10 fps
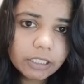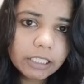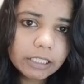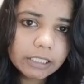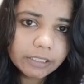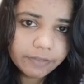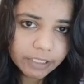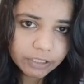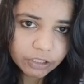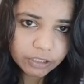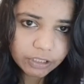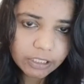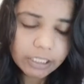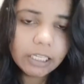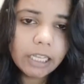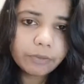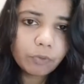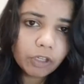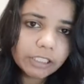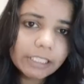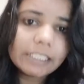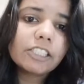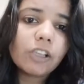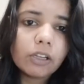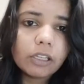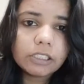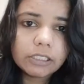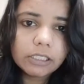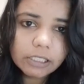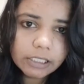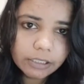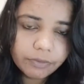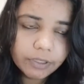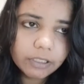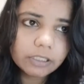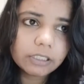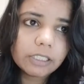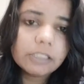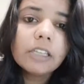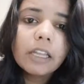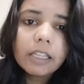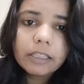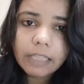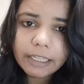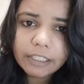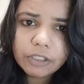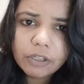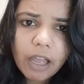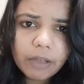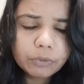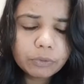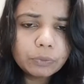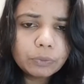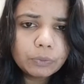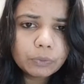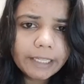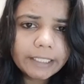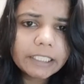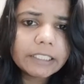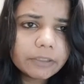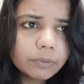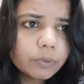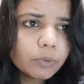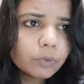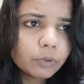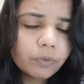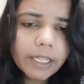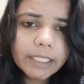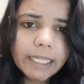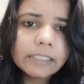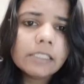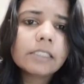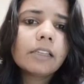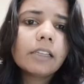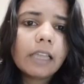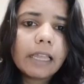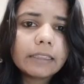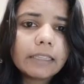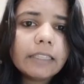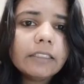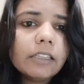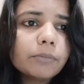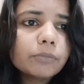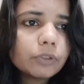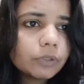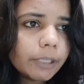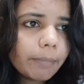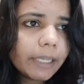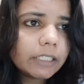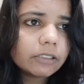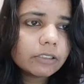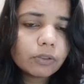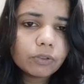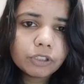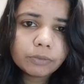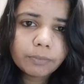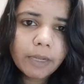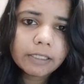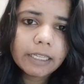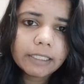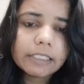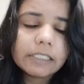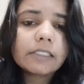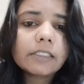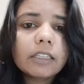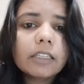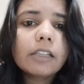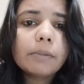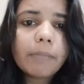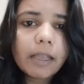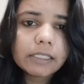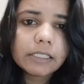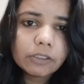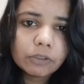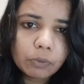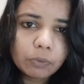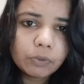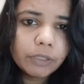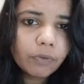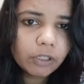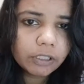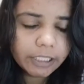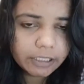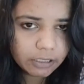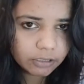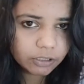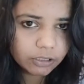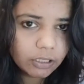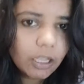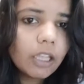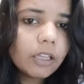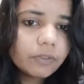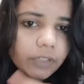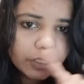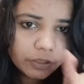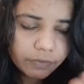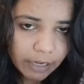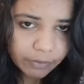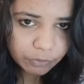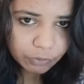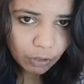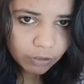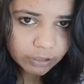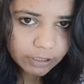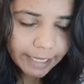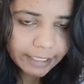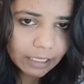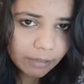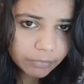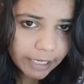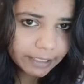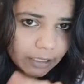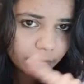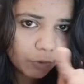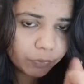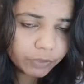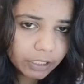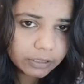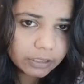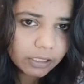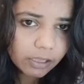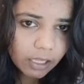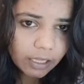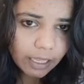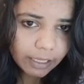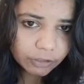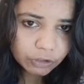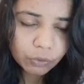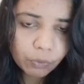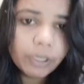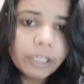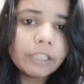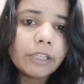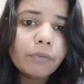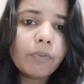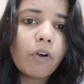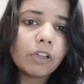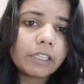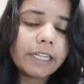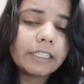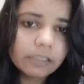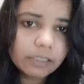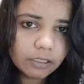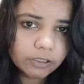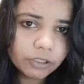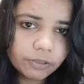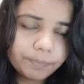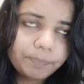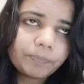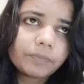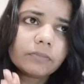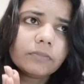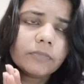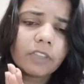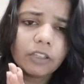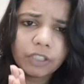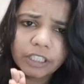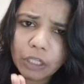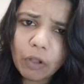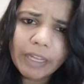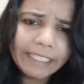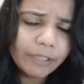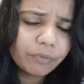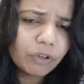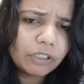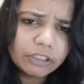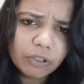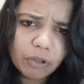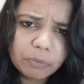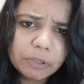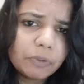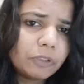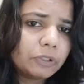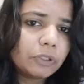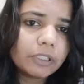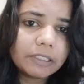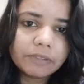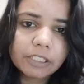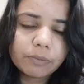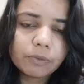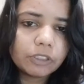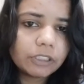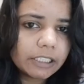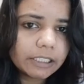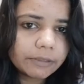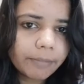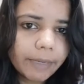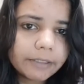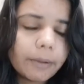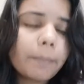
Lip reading: in civil engineering, and what's its geological significance. That you have to write it in 4 to 5 lines, and then come to the major question part, that is tunnel passing through the faulted structure. First you will have to draw the diagram of tunnel and showing the faulted structure. You can draw any fault, normal fault or reverse fault, doesn't matter.